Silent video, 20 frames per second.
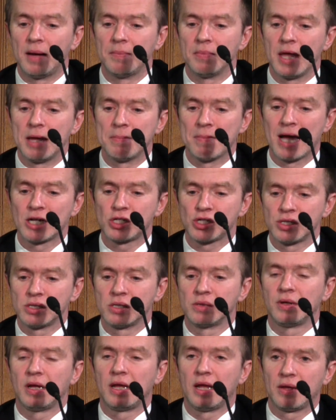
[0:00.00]

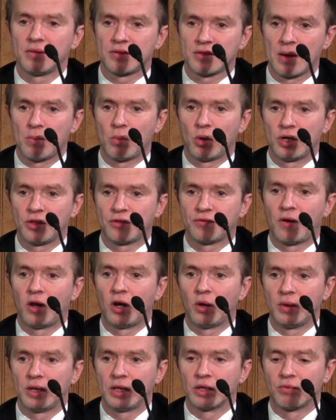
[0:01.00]
Imagine someone is following